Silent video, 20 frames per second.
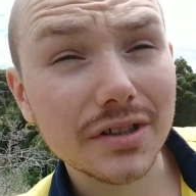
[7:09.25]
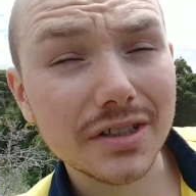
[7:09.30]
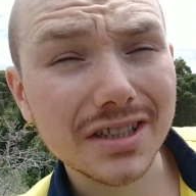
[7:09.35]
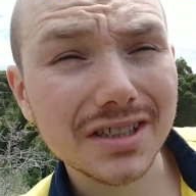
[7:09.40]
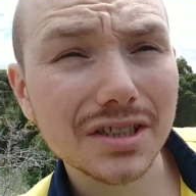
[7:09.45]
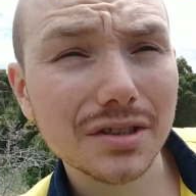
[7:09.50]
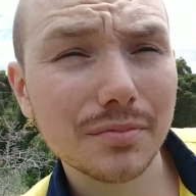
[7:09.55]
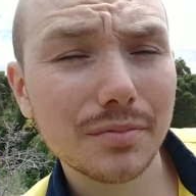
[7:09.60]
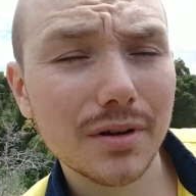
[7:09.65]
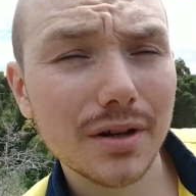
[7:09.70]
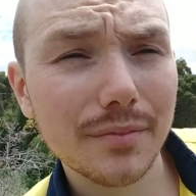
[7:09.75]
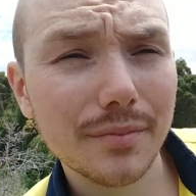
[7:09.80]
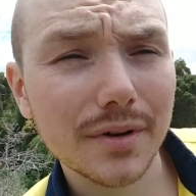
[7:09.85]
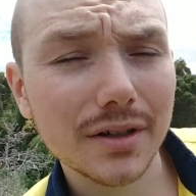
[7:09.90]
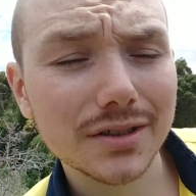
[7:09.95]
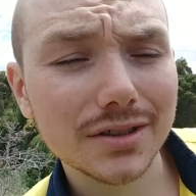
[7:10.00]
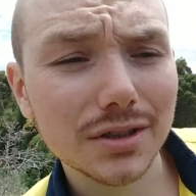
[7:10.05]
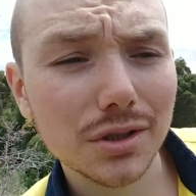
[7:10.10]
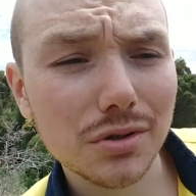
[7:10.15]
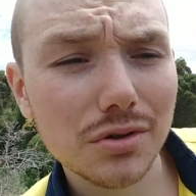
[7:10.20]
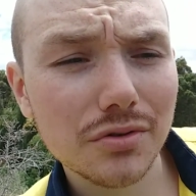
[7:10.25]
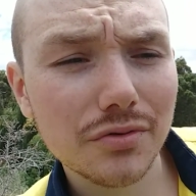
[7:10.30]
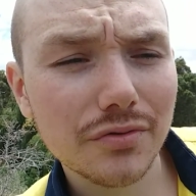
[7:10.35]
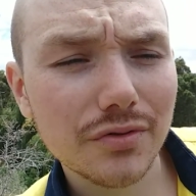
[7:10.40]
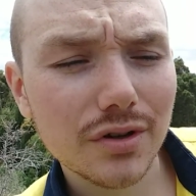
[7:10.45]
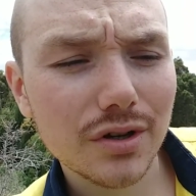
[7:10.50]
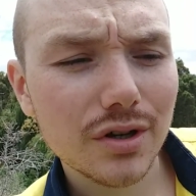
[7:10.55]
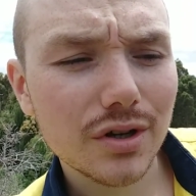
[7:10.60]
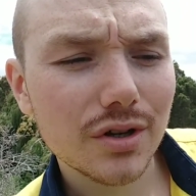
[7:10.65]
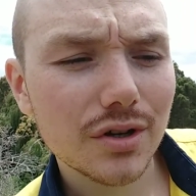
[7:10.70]
discipline
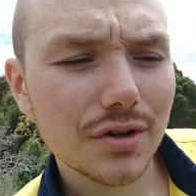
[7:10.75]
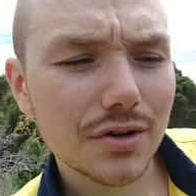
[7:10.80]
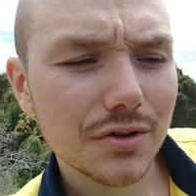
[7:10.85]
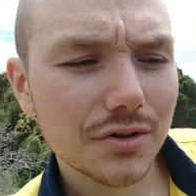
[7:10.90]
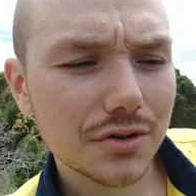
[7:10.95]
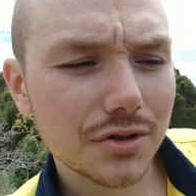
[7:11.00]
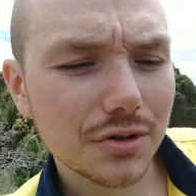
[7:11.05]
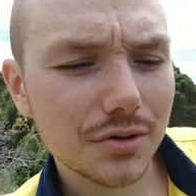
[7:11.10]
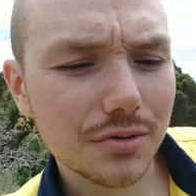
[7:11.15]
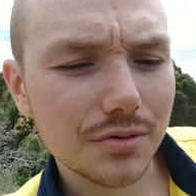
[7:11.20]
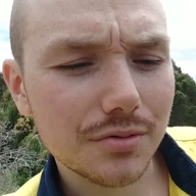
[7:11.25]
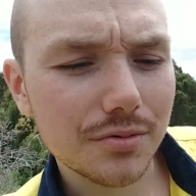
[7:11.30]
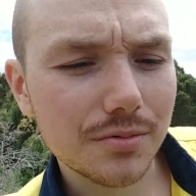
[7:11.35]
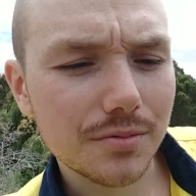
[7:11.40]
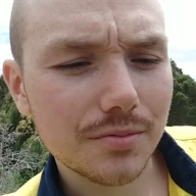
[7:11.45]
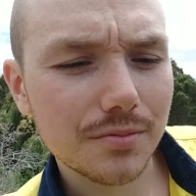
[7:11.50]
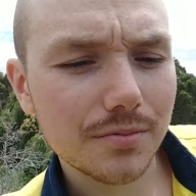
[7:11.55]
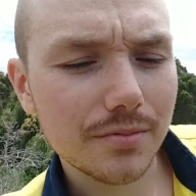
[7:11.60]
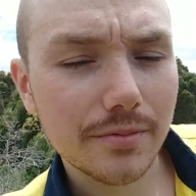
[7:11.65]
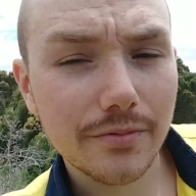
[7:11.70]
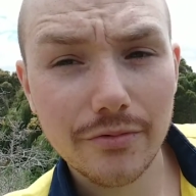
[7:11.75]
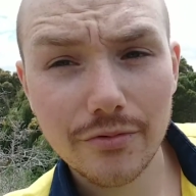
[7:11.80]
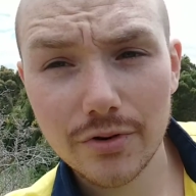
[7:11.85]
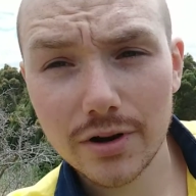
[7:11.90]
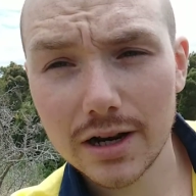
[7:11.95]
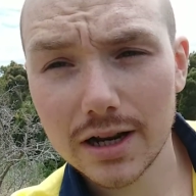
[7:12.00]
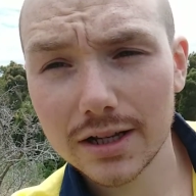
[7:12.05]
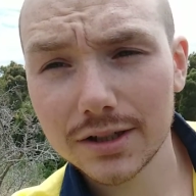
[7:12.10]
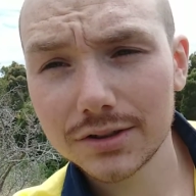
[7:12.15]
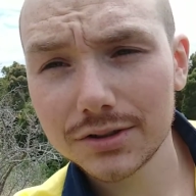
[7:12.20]
myself to
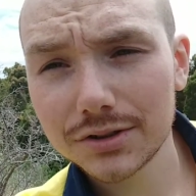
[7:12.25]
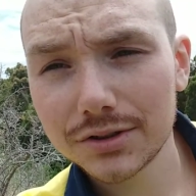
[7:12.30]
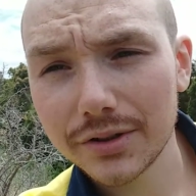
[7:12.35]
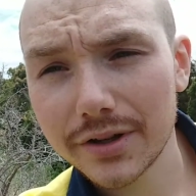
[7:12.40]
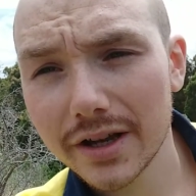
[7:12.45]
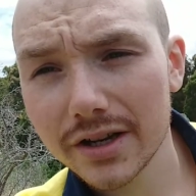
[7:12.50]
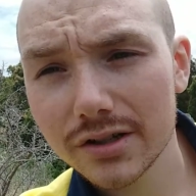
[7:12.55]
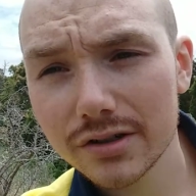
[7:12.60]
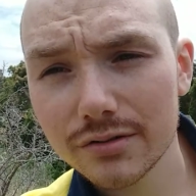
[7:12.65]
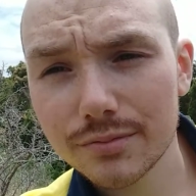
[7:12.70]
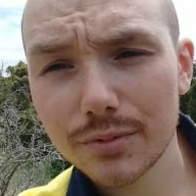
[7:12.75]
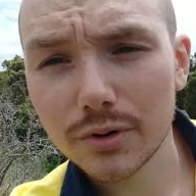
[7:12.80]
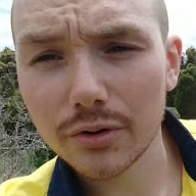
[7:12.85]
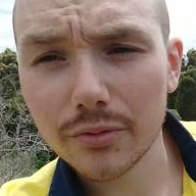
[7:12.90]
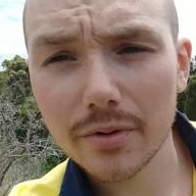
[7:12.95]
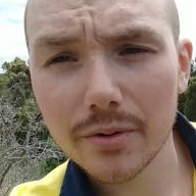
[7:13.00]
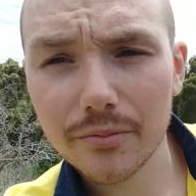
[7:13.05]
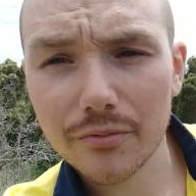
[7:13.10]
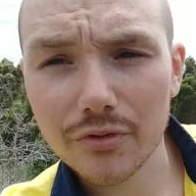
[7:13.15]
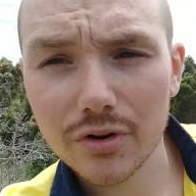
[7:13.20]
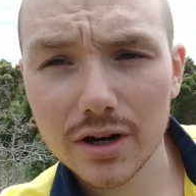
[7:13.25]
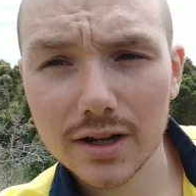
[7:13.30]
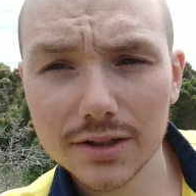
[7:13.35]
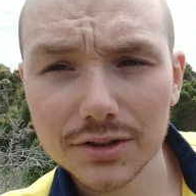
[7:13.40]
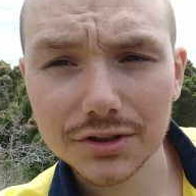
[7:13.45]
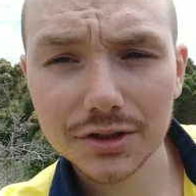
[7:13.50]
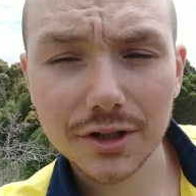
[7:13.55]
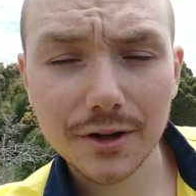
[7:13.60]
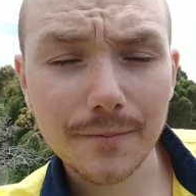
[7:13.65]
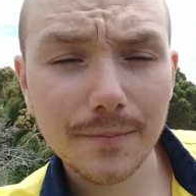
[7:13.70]
freelance, to get to a point where I'm
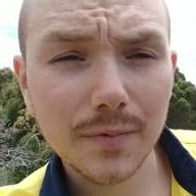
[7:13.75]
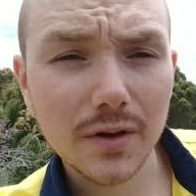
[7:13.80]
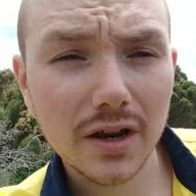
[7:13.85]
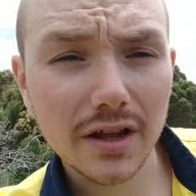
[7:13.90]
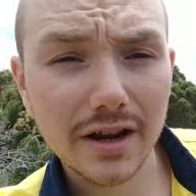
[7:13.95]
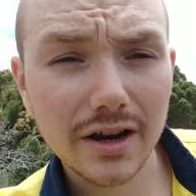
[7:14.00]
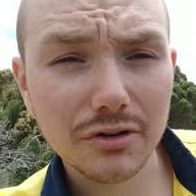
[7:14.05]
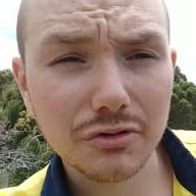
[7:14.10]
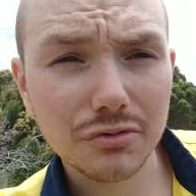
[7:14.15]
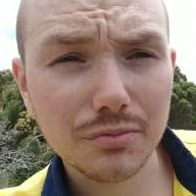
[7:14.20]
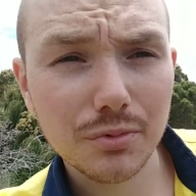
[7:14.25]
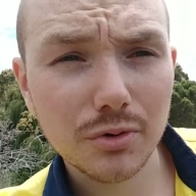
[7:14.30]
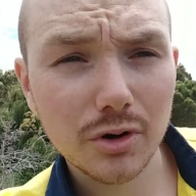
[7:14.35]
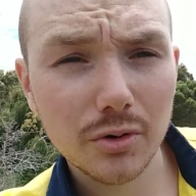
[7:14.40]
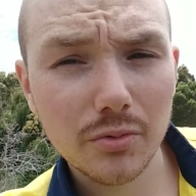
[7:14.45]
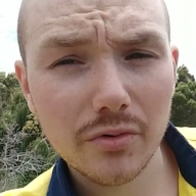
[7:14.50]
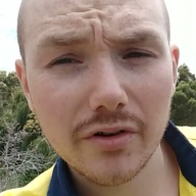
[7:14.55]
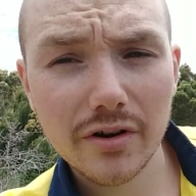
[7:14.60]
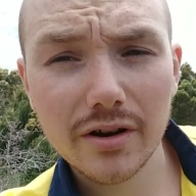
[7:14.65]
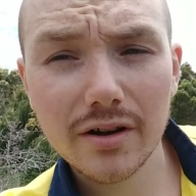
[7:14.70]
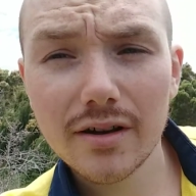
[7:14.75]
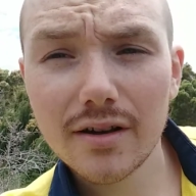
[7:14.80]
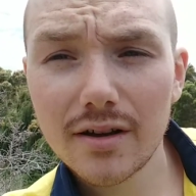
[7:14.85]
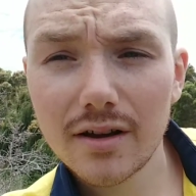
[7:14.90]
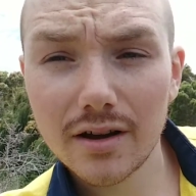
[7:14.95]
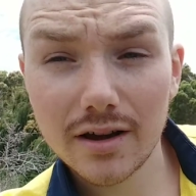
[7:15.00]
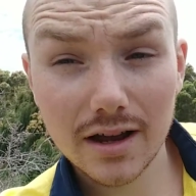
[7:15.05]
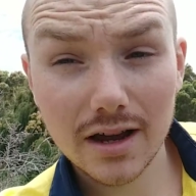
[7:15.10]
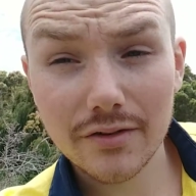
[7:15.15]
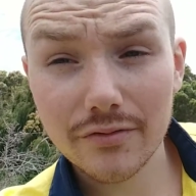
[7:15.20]
freelancing, and I get to a point where
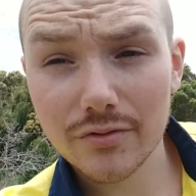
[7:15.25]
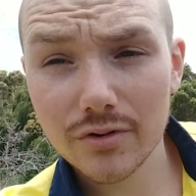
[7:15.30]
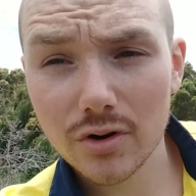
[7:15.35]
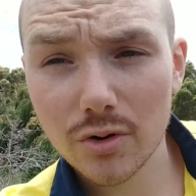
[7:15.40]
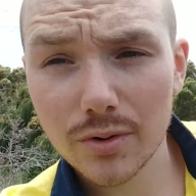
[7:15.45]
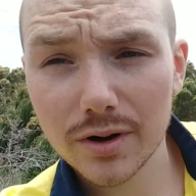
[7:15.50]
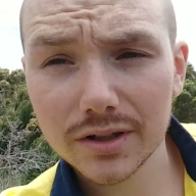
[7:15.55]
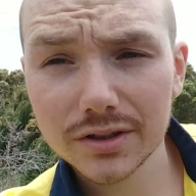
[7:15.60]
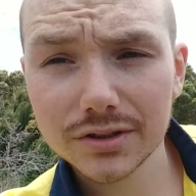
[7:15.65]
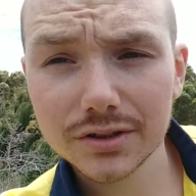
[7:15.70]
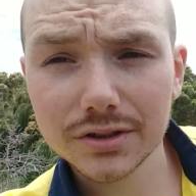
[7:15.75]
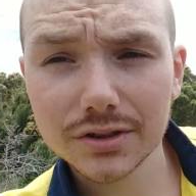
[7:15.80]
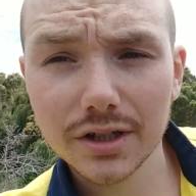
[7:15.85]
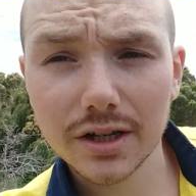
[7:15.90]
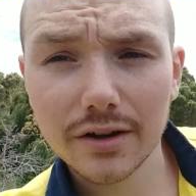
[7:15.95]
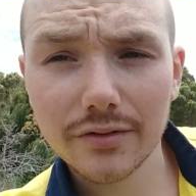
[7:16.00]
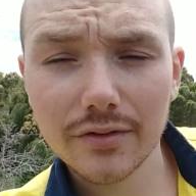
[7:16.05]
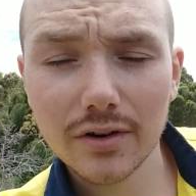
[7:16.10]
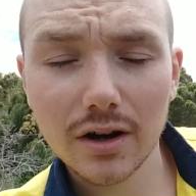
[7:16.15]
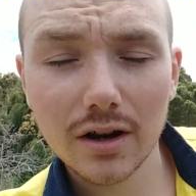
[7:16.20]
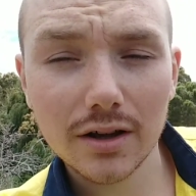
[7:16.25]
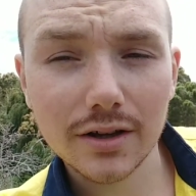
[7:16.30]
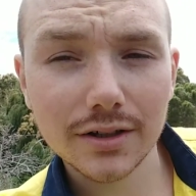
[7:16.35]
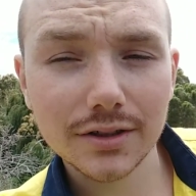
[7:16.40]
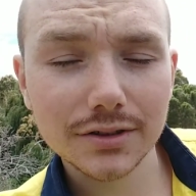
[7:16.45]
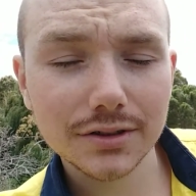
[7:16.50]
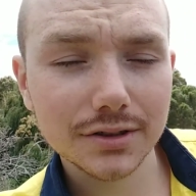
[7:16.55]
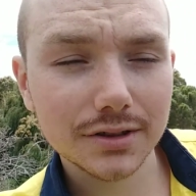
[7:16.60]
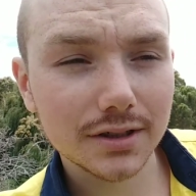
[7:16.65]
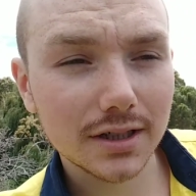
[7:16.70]
I have requests, I have
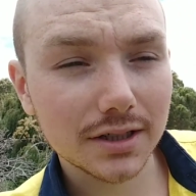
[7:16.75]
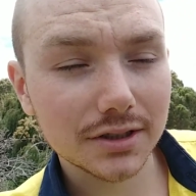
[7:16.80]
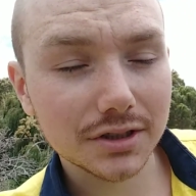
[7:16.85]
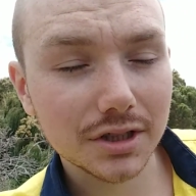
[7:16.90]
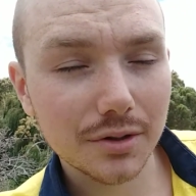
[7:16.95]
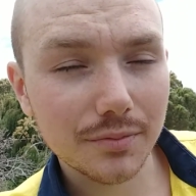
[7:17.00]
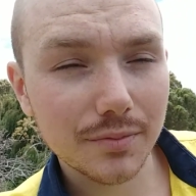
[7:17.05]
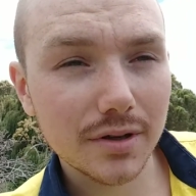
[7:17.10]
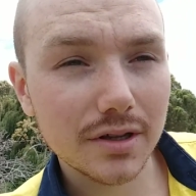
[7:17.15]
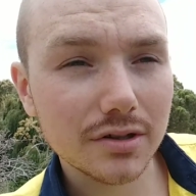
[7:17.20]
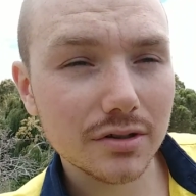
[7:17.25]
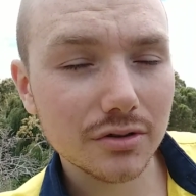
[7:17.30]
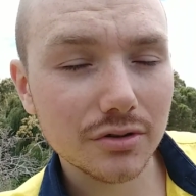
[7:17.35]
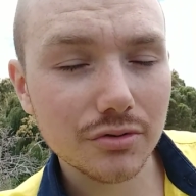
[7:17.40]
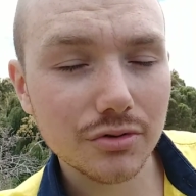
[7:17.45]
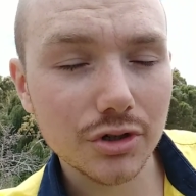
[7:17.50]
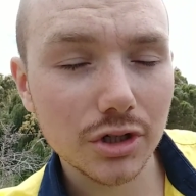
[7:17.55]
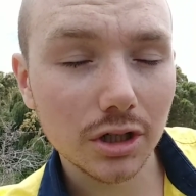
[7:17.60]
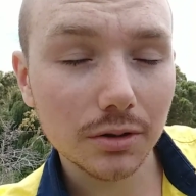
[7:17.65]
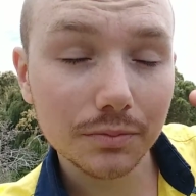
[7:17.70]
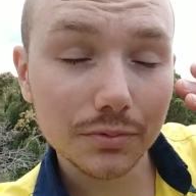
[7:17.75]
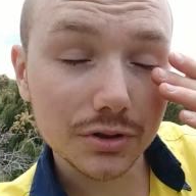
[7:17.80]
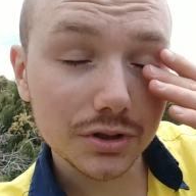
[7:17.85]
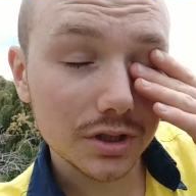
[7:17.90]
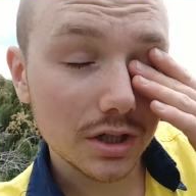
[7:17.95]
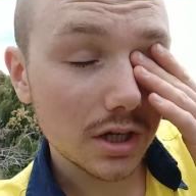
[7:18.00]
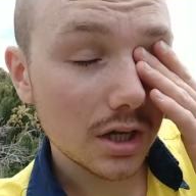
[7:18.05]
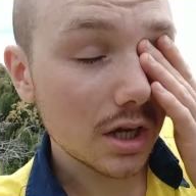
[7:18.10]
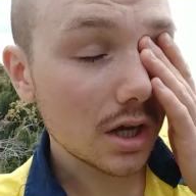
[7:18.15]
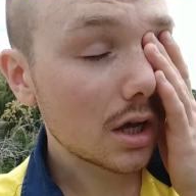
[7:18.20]
clients asking me to do jobs,